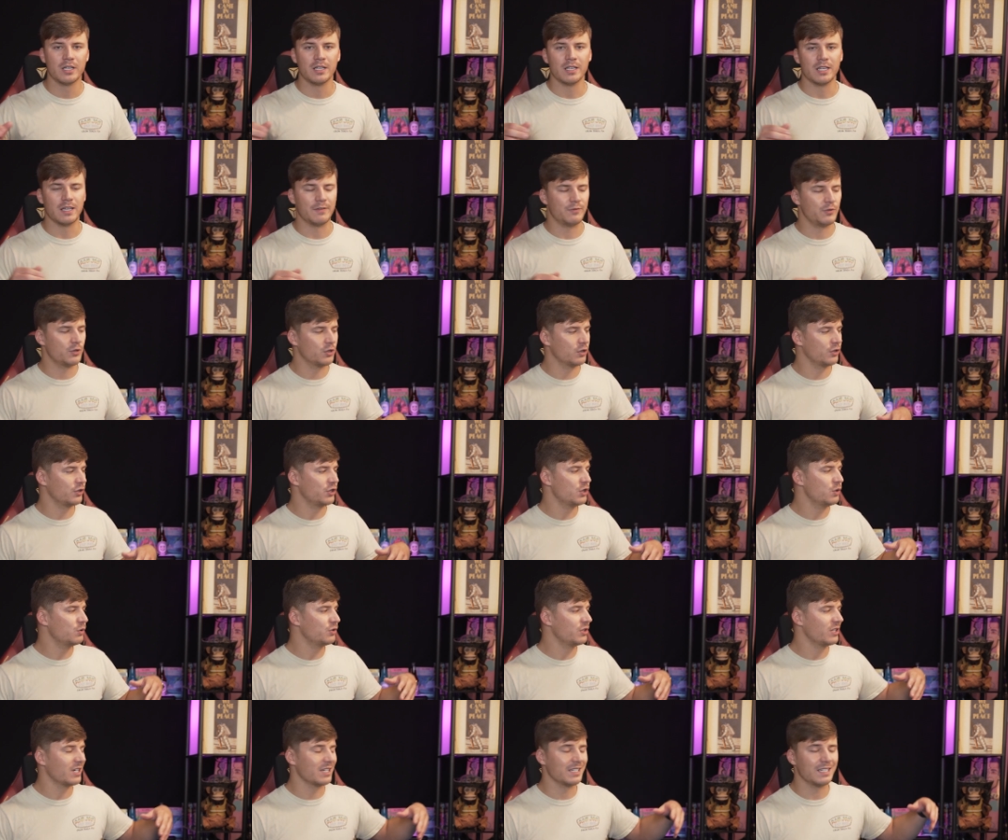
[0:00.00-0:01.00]
if you're
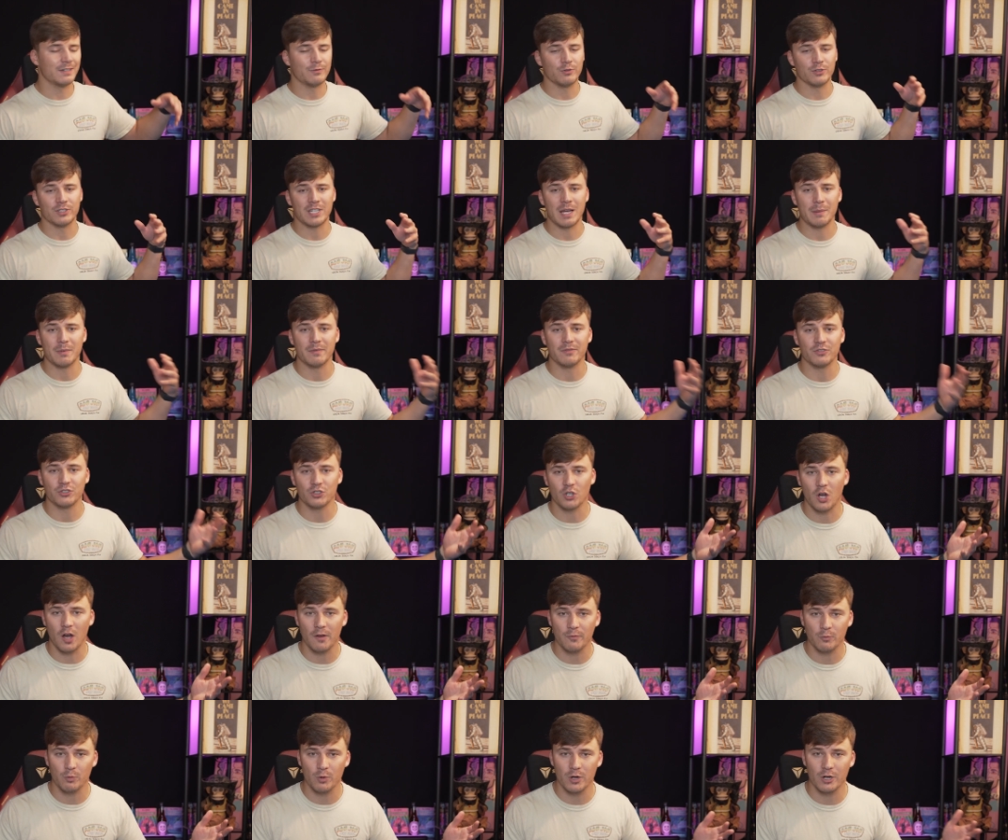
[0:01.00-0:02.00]
using a different type of
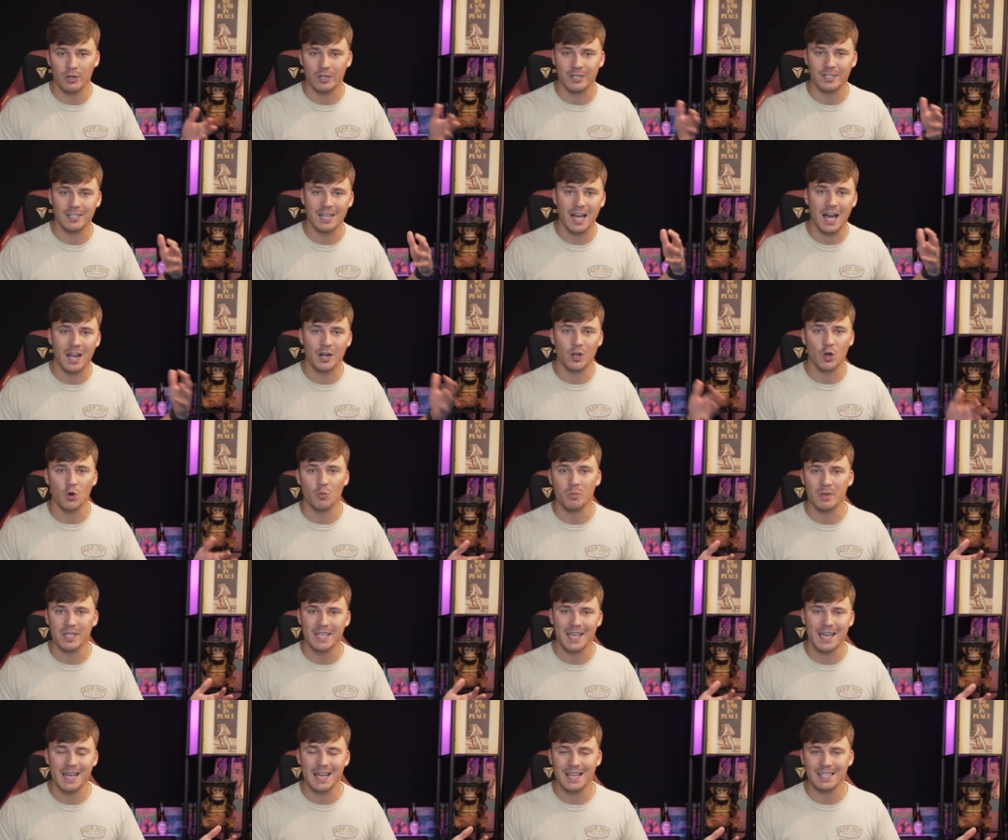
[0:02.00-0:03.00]
software and not
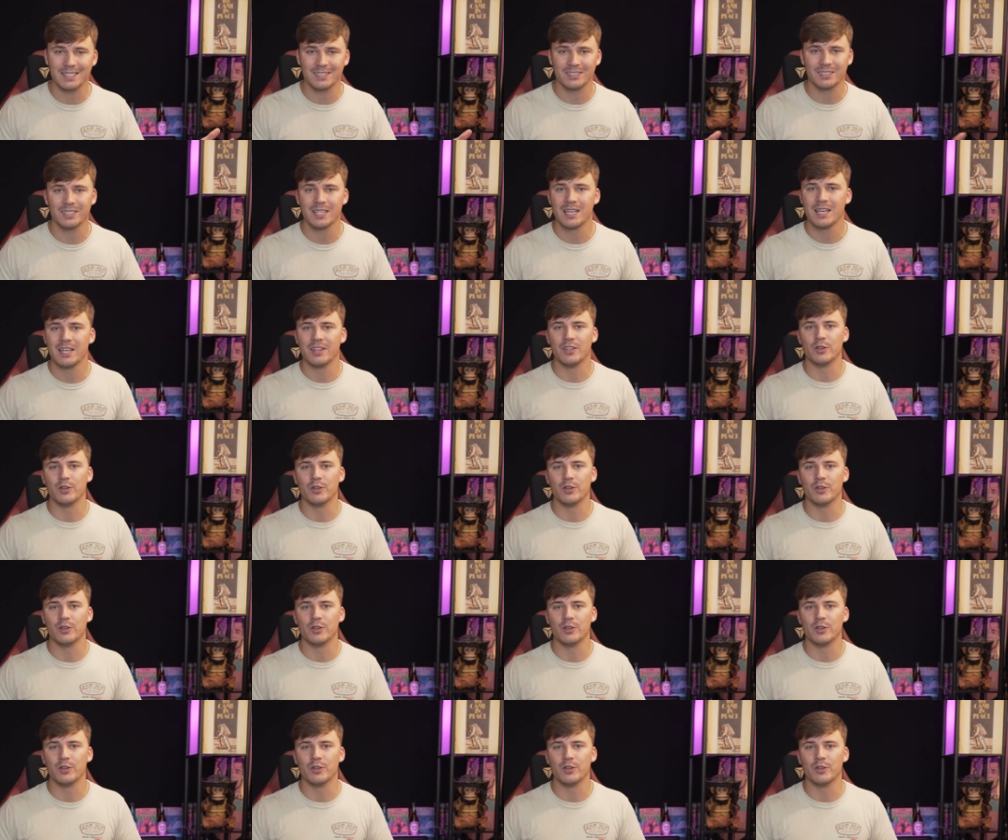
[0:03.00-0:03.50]
OBS.